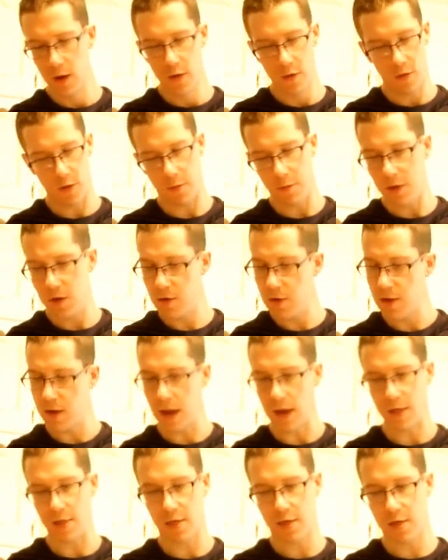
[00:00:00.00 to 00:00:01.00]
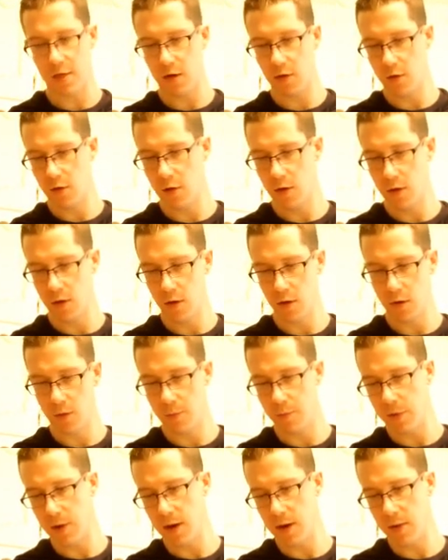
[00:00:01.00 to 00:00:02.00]
So I mean, you could add
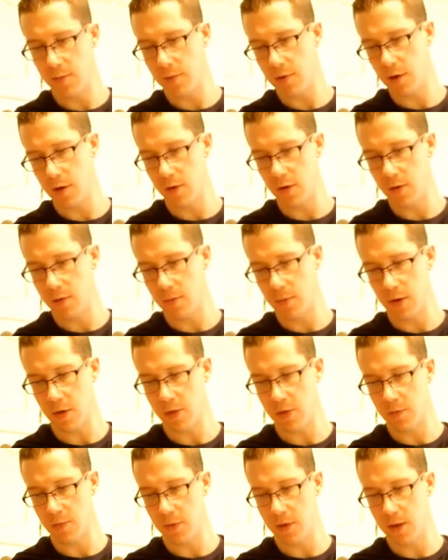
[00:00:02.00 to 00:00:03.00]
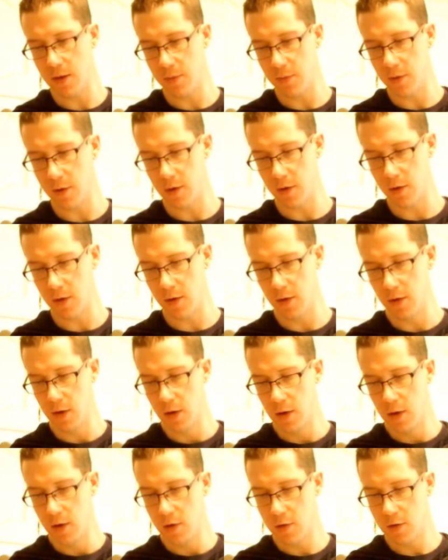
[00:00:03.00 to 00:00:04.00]
cereal, peanut butter, melted peanut butter,
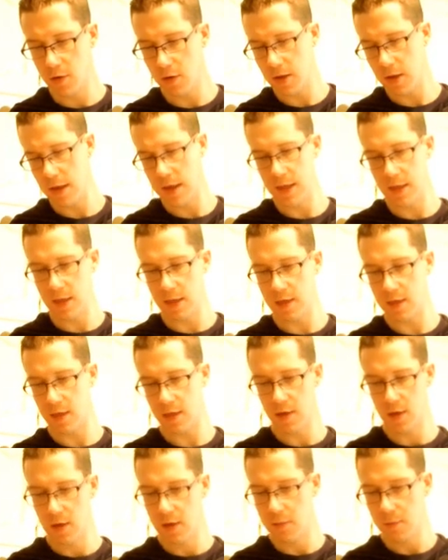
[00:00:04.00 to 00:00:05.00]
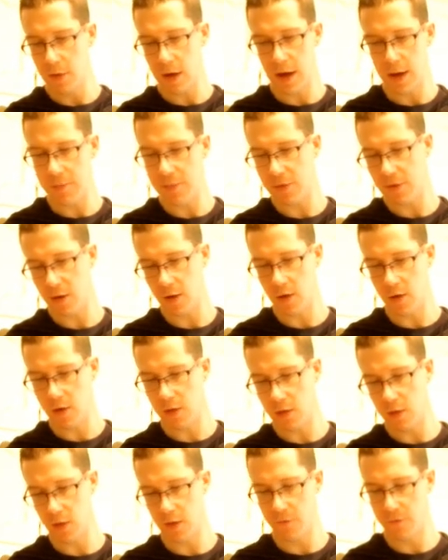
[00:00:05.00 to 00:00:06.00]
cookies,
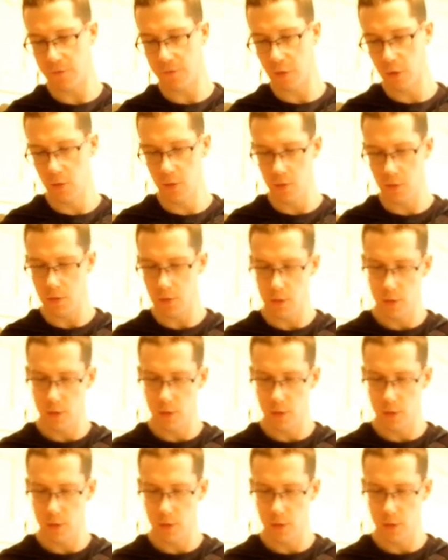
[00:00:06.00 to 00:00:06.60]
Pop-Tarts, fruit,